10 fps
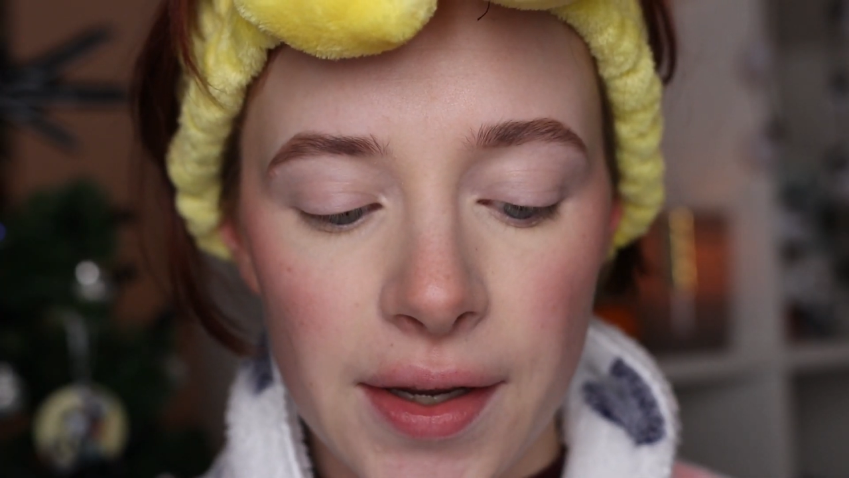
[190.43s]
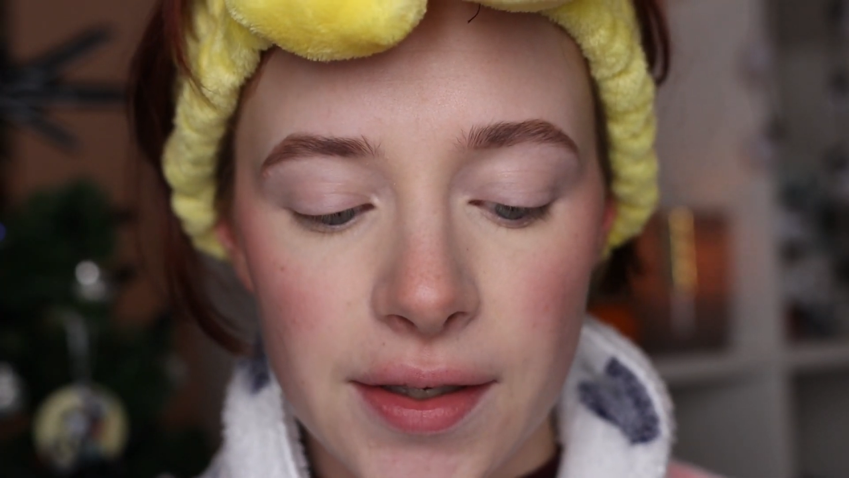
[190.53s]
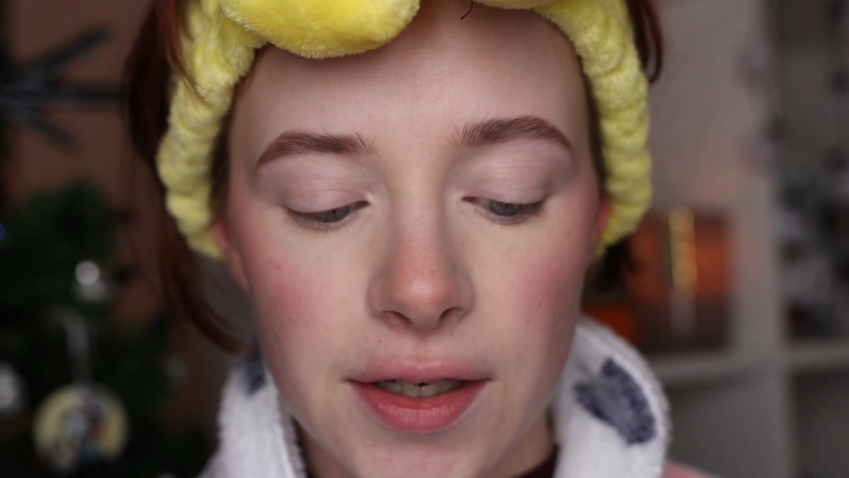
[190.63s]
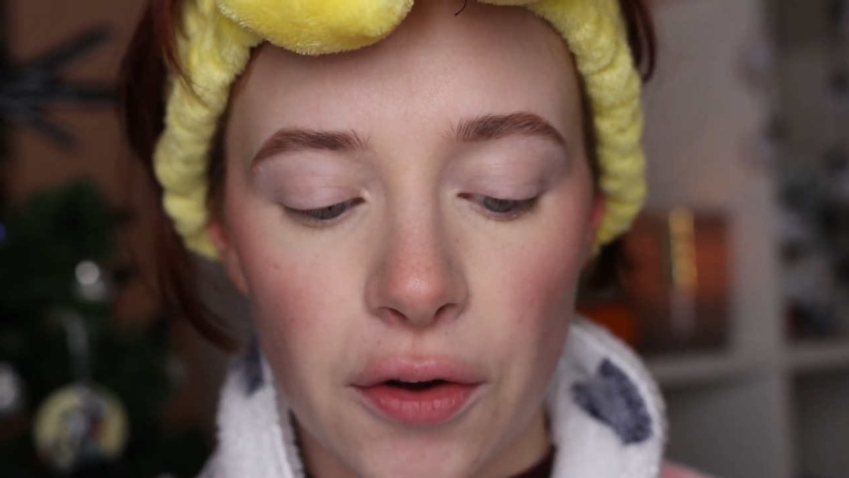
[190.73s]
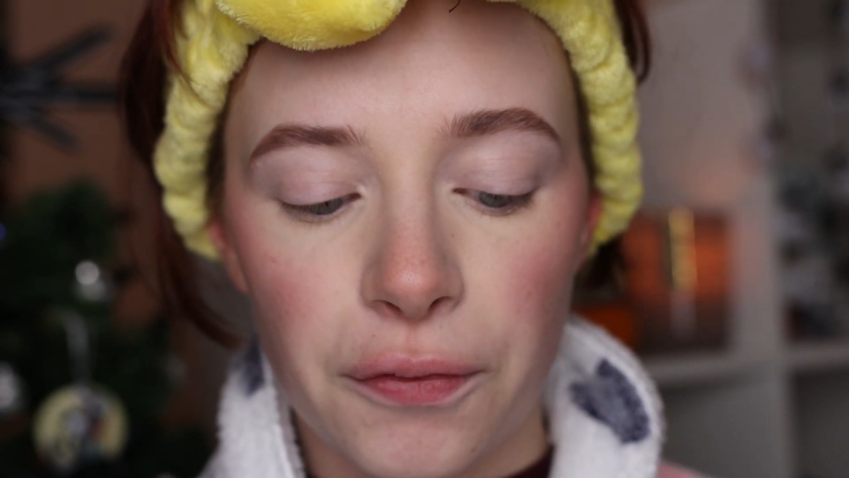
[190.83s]

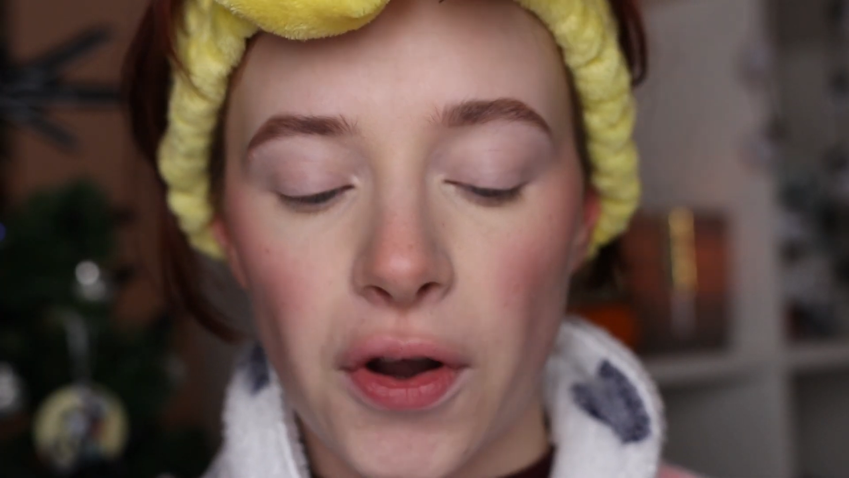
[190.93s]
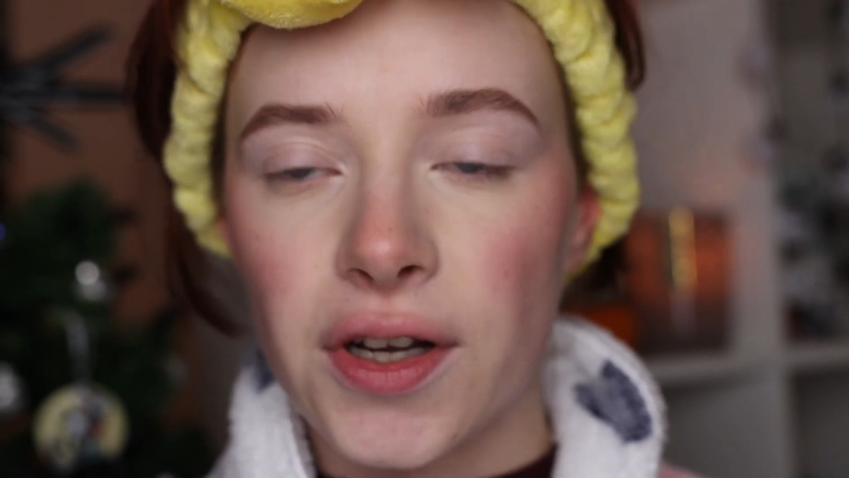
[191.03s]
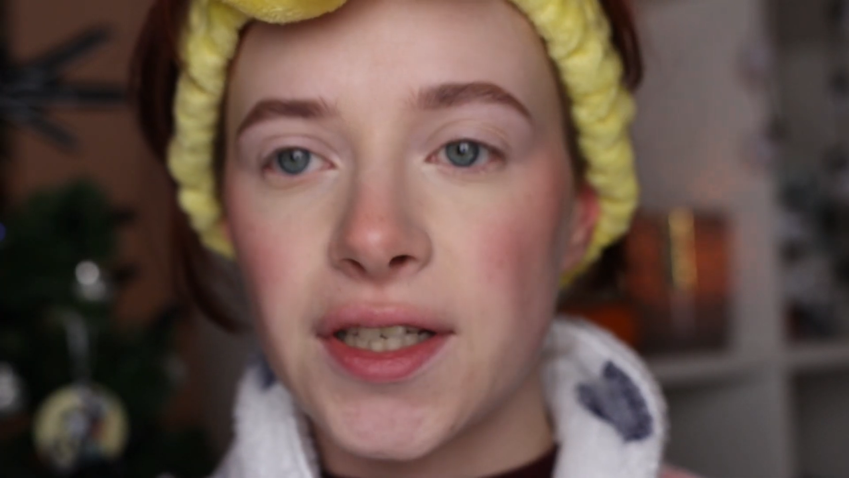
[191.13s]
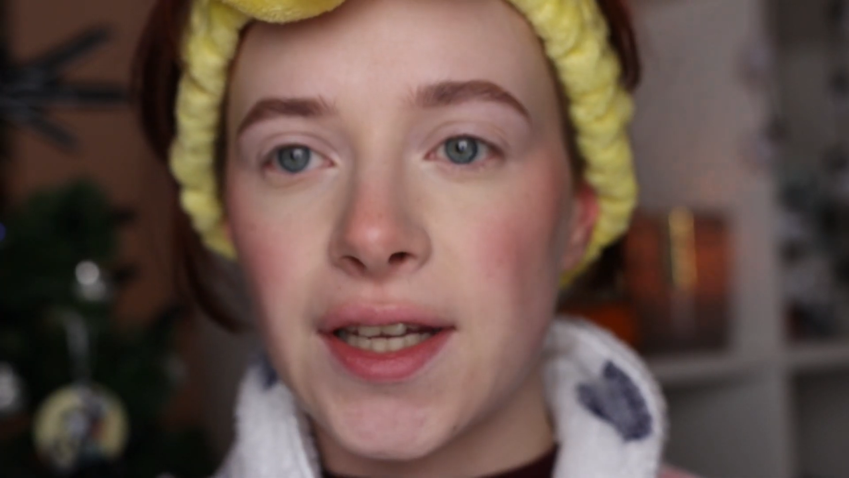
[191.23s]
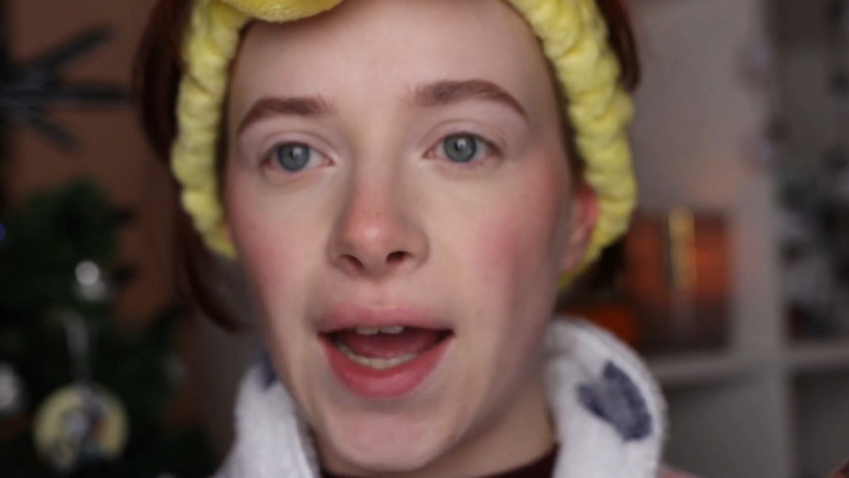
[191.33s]
So
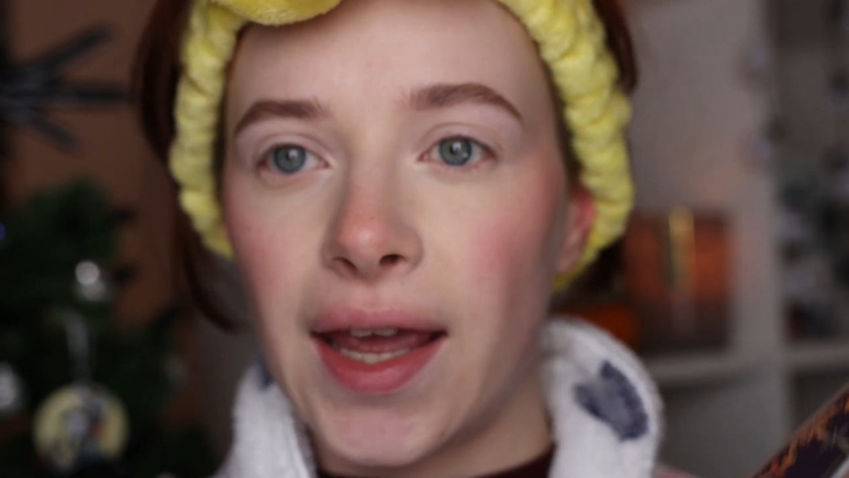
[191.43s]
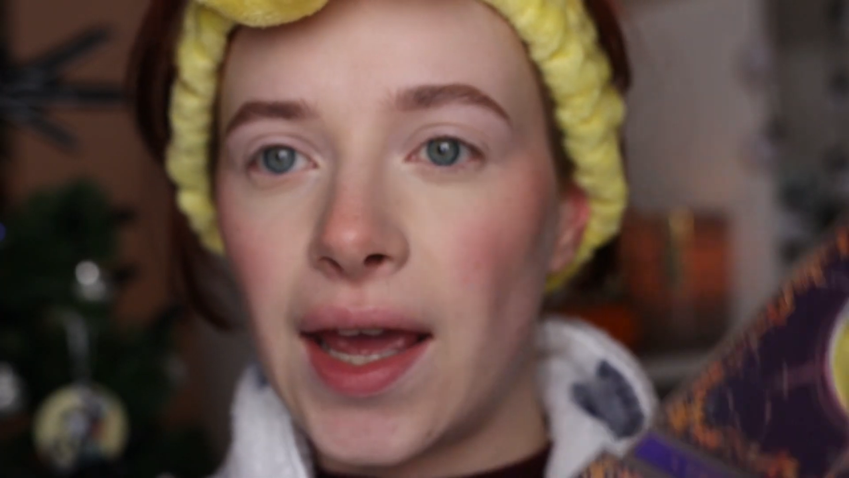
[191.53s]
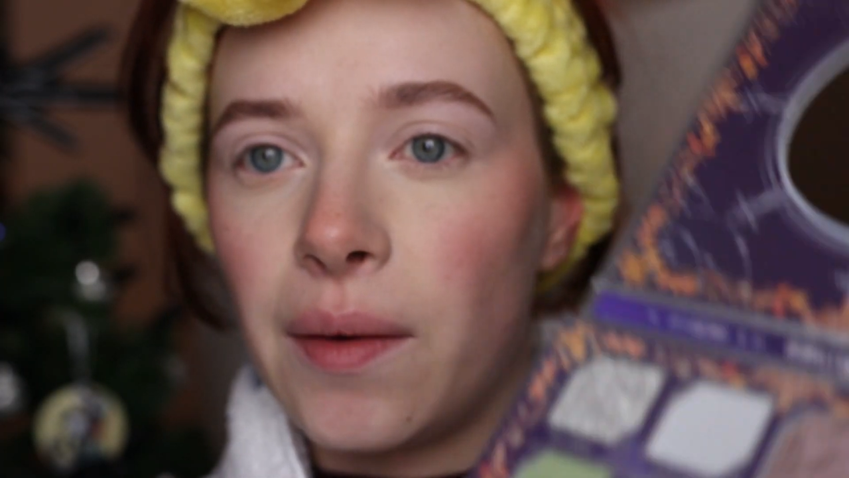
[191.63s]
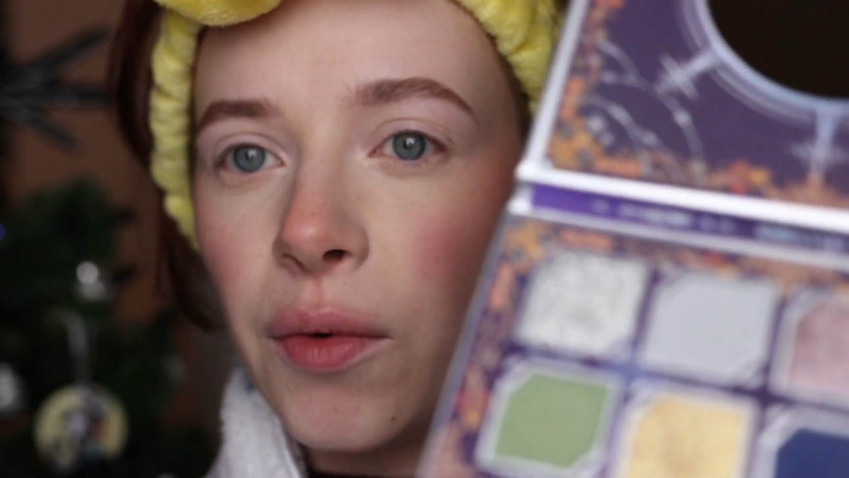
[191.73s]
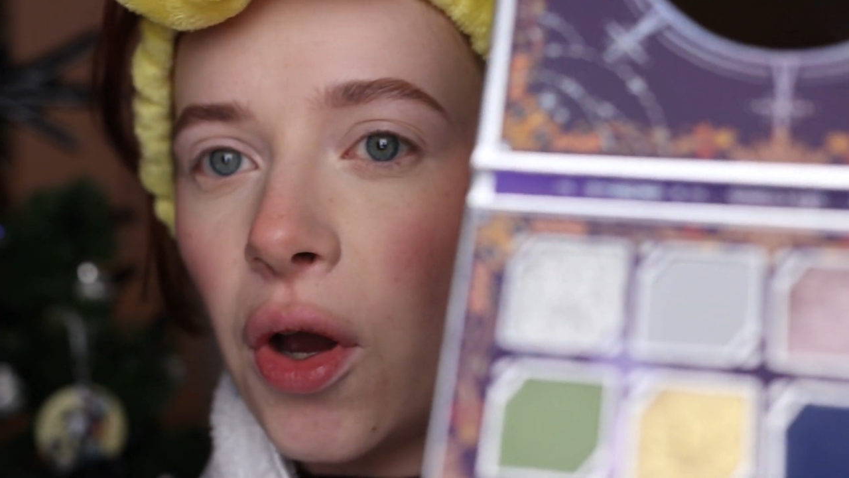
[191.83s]
first I
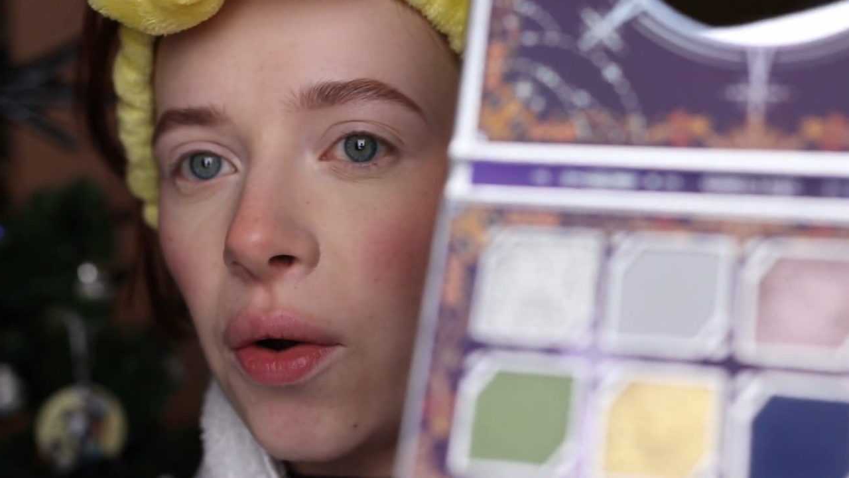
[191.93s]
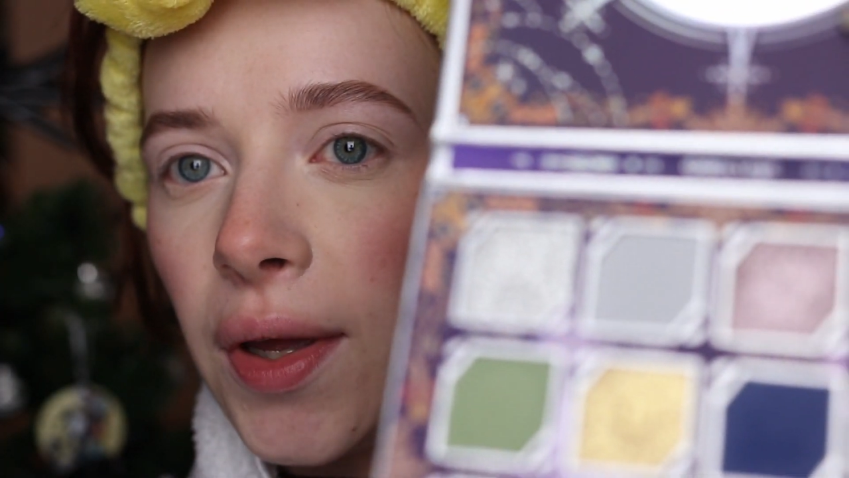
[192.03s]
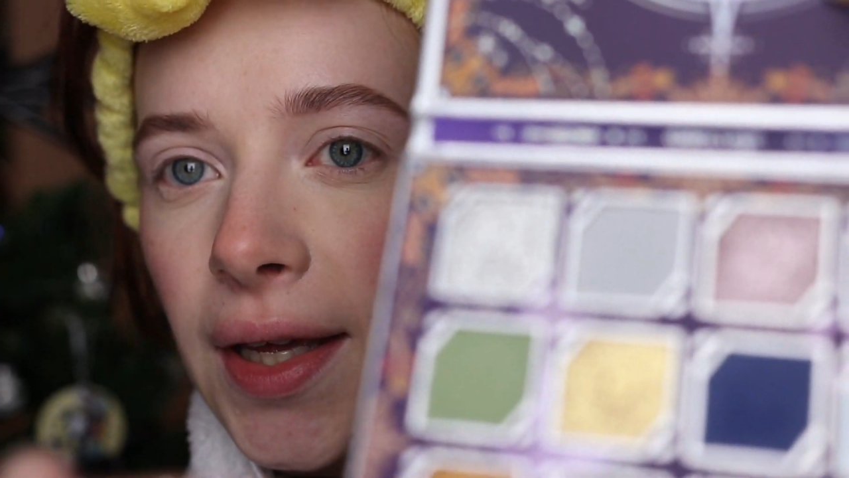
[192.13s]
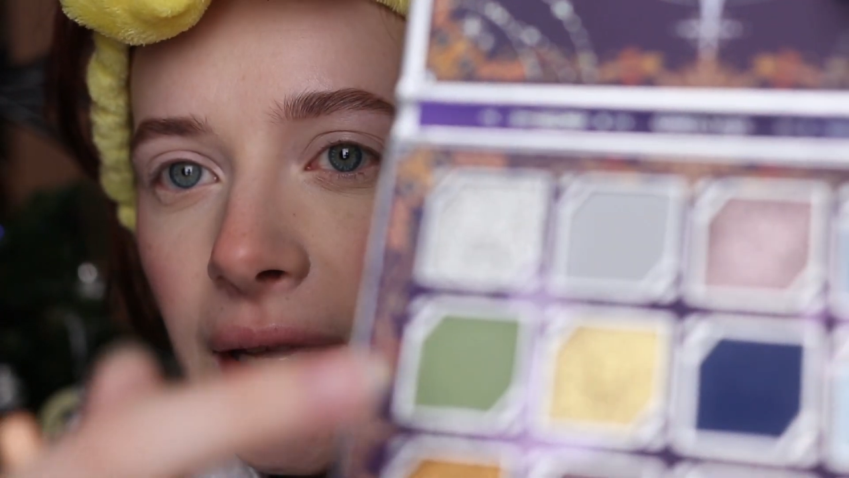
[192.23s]
am going